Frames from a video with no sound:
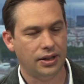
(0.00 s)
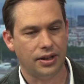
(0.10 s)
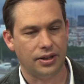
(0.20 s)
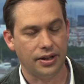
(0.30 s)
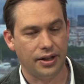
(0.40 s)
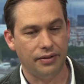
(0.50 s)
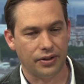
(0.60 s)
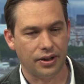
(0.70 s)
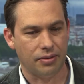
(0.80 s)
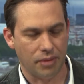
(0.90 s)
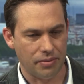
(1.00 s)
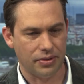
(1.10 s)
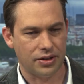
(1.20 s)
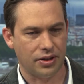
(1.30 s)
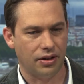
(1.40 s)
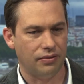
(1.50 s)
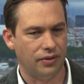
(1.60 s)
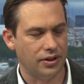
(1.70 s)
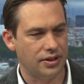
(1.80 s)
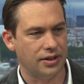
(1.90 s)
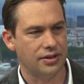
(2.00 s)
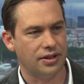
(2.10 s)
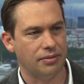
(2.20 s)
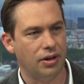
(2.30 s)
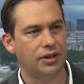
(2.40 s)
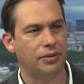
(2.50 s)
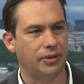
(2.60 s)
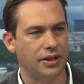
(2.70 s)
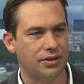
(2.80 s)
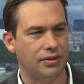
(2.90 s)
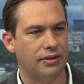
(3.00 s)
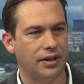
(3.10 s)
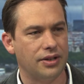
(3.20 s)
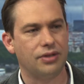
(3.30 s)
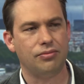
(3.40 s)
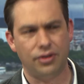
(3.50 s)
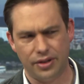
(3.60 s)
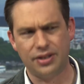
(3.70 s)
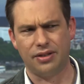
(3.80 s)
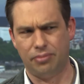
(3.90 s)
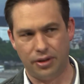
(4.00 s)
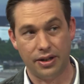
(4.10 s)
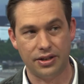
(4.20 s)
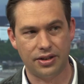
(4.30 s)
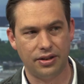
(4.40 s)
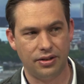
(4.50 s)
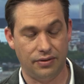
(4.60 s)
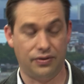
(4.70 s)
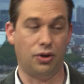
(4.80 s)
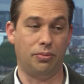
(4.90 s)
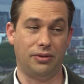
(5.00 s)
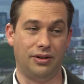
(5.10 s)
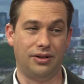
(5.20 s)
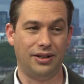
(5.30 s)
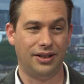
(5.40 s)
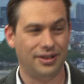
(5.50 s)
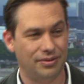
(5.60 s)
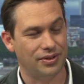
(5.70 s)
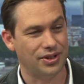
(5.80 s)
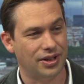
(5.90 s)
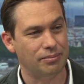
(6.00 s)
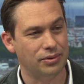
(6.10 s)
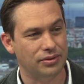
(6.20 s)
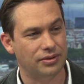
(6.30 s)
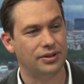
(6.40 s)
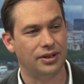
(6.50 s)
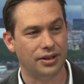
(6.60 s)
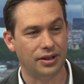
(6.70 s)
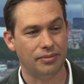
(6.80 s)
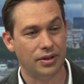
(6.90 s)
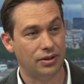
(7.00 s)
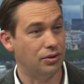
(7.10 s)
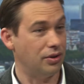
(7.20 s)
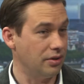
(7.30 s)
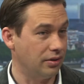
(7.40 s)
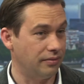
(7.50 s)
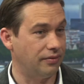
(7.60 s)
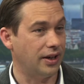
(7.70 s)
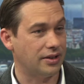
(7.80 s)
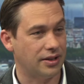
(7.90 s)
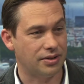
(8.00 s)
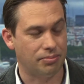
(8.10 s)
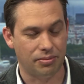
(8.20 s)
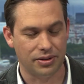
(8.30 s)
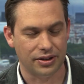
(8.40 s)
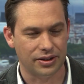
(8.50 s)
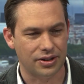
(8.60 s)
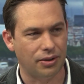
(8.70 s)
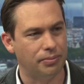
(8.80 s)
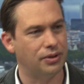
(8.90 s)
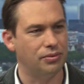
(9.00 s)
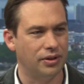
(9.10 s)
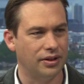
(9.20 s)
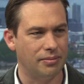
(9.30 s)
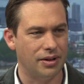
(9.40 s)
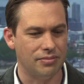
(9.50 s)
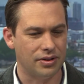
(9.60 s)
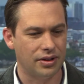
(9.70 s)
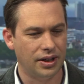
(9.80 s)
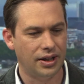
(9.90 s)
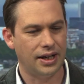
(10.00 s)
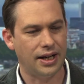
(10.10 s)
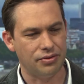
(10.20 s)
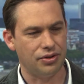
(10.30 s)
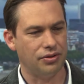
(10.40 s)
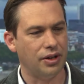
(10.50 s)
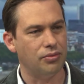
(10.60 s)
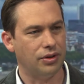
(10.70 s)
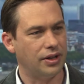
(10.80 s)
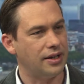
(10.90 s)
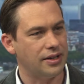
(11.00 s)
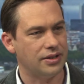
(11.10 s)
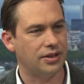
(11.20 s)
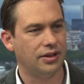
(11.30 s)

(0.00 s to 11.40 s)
And even at the moment there's a lot of volatility in the marketplace around that. So what is the price of copper, for example, or oil? In fact, that's probably another topical one at the moment. How do you know what that is?